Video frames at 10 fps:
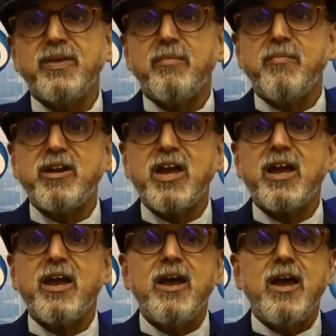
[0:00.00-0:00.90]
meeting,
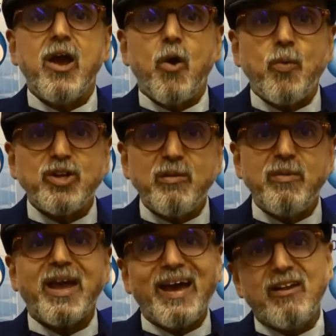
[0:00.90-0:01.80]
which will be
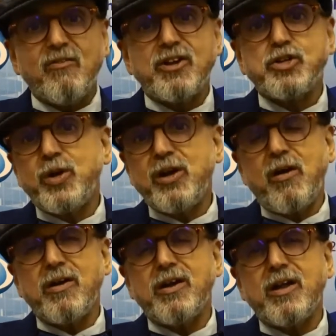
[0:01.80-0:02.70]
held virtually
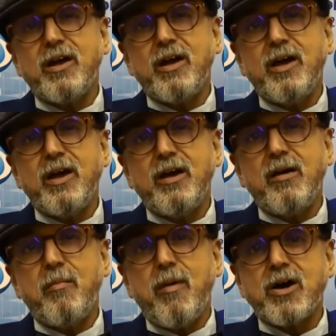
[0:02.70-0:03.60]
on
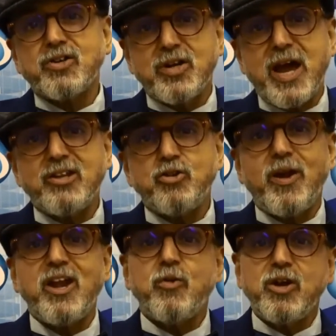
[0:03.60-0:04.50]
March 9,
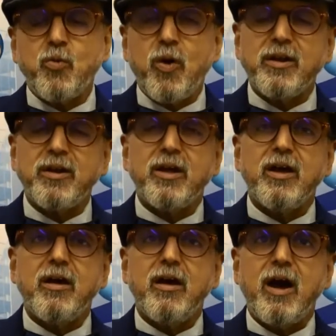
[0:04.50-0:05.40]
2021
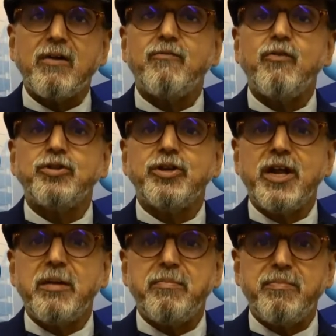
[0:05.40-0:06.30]
at
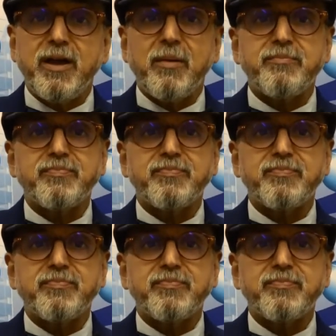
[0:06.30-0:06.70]
4:30 p.m.